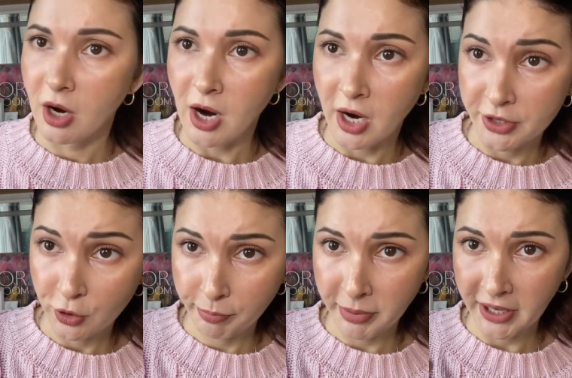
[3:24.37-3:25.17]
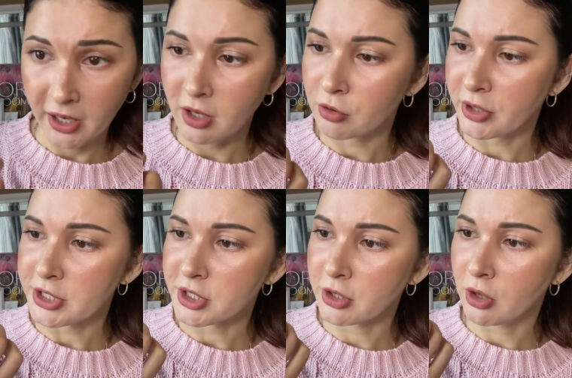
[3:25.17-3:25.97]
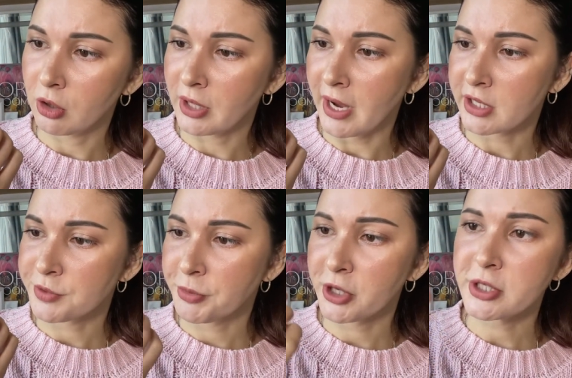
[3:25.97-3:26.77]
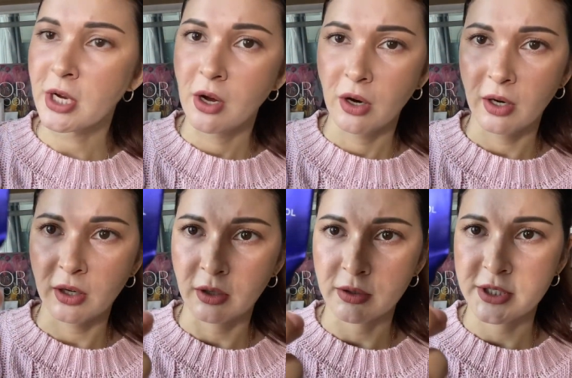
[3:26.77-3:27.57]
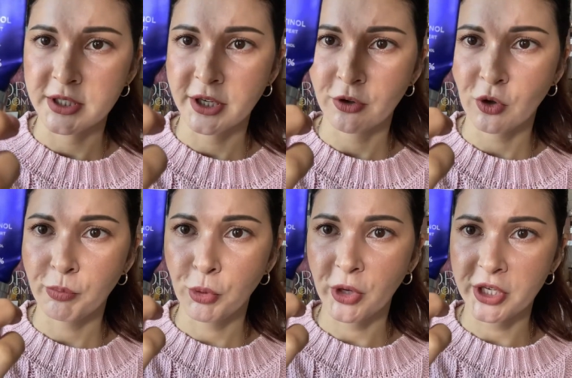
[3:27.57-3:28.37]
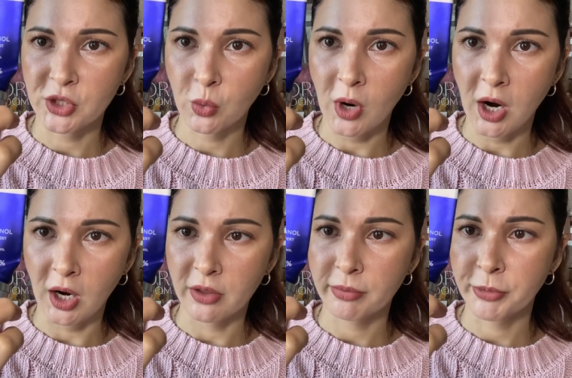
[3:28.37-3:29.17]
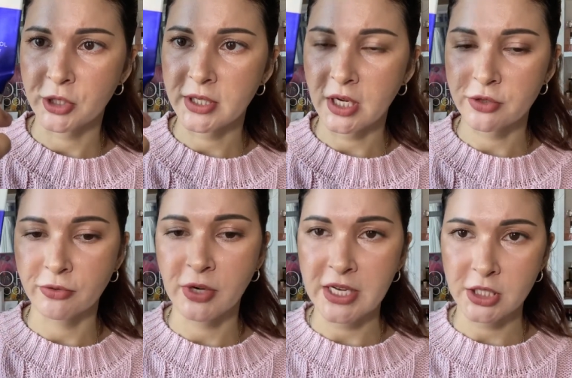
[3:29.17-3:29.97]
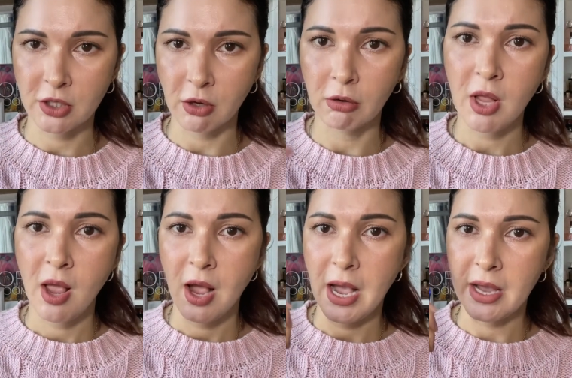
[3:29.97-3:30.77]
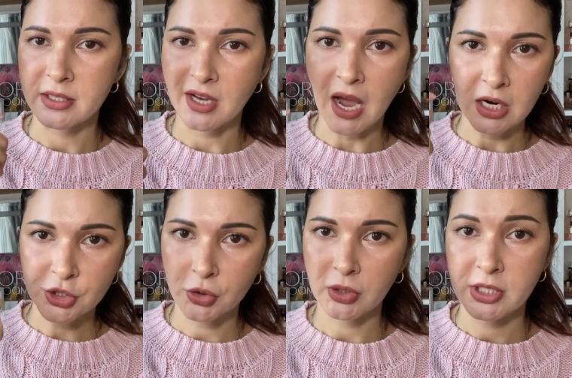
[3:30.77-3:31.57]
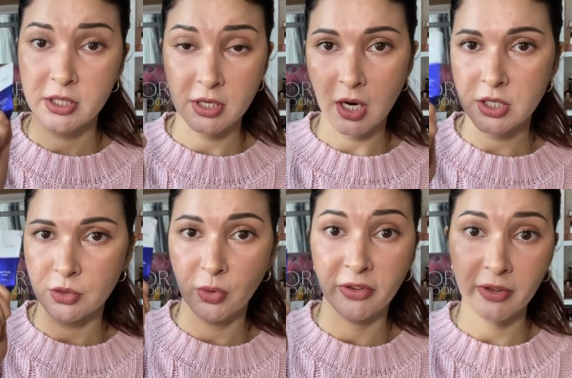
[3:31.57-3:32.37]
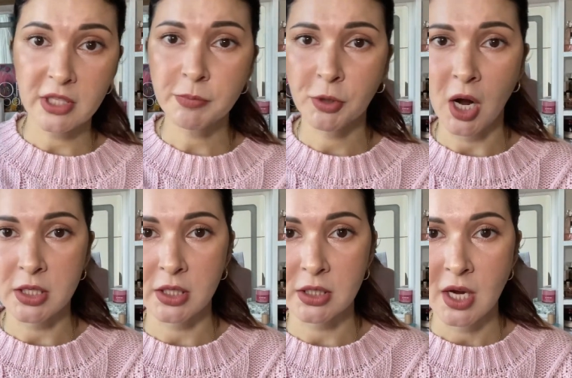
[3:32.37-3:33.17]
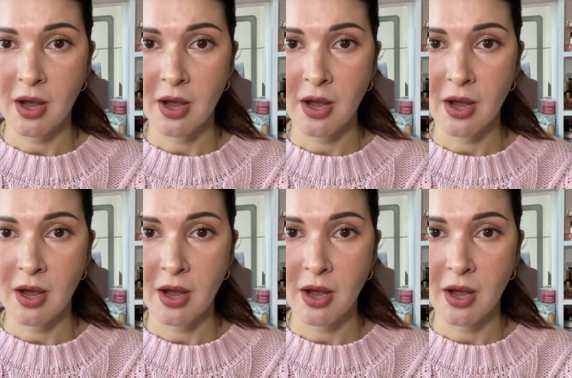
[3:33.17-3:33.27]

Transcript: IOPE retinol expert, 0.1% of retinol, and actually starting with this product,